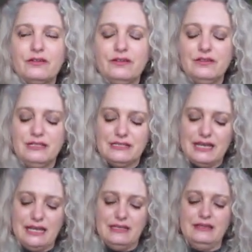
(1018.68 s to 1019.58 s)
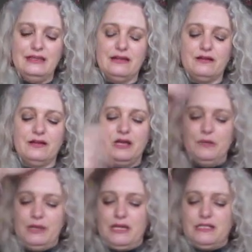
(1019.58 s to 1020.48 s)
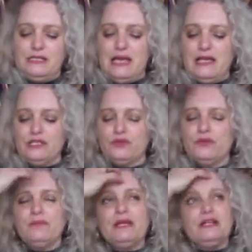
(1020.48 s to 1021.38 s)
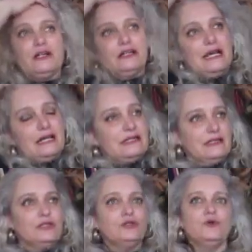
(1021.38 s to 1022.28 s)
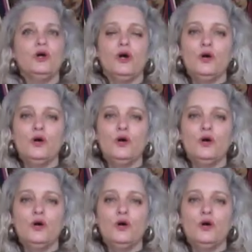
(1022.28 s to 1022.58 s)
on his head there because he has to remain connected to